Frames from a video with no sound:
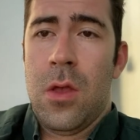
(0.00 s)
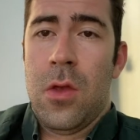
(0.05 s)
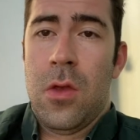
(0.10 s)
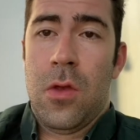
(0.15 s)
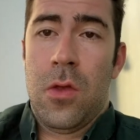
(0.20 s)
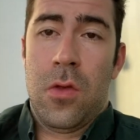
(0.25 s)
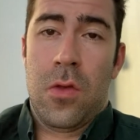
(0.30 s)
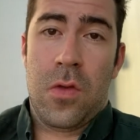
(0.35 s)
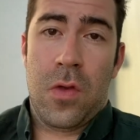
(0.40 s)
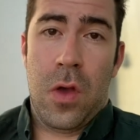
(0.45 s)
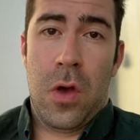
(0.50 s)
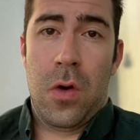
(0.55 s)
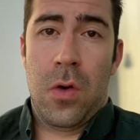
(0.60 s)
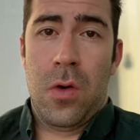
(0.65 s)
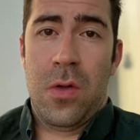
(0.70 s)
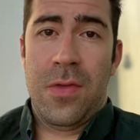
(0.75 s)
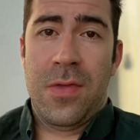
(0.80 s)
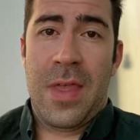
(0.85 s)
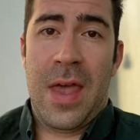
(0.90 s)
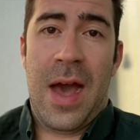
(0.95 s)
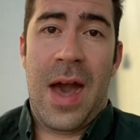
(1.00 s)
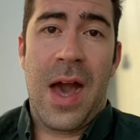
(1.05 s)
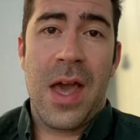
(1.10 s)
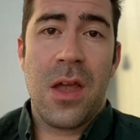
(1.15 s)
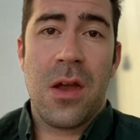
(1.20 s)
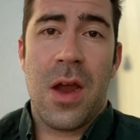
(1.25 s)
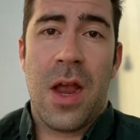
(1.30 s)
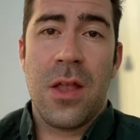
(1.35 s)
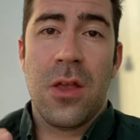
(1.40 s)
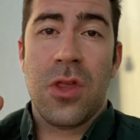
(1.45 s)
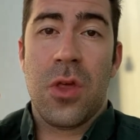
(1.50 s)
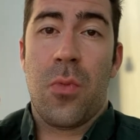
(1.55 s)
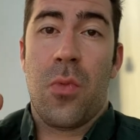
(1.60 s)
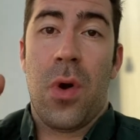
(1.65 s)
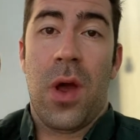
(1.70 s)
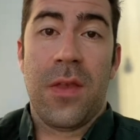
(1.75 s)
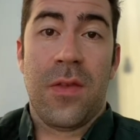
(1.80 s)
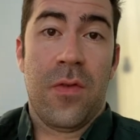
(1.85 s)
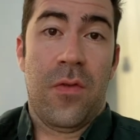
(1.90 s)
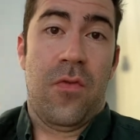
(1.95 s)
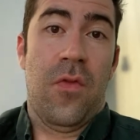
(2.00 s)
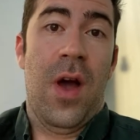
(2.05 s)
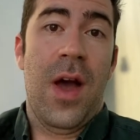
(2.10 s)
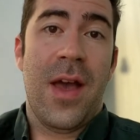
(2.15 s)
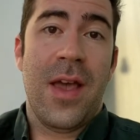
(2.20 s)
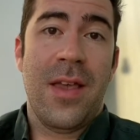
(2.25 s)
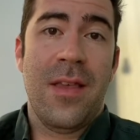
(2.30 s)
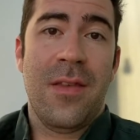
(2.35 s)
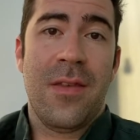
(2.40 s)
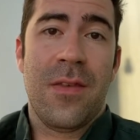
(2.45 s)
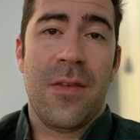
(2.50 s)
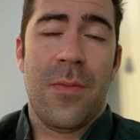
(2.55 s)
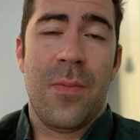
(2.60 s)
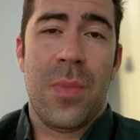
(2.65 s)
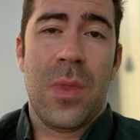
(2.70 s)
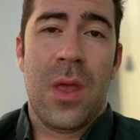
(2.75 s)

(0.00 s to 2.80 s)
So the higher energy prices rise,